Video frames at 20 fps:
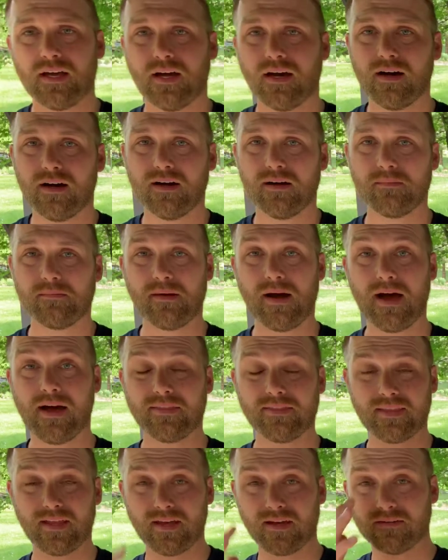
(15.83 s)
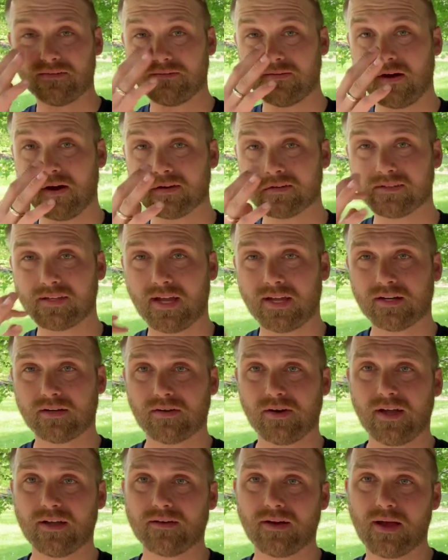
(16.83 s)
on the far side of
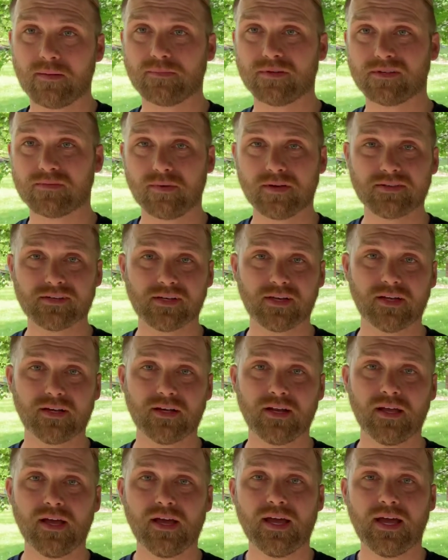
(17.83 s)
Grand Rapids, Michigan,